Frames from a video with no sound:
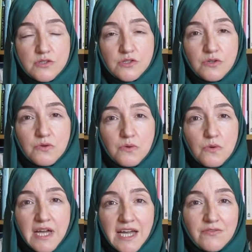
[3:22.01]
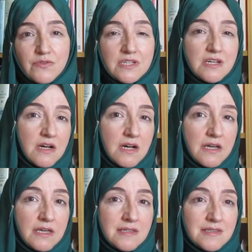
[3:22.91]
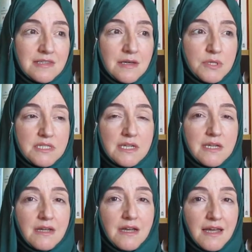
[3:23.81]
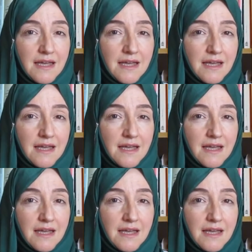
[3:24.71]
to advertise a particular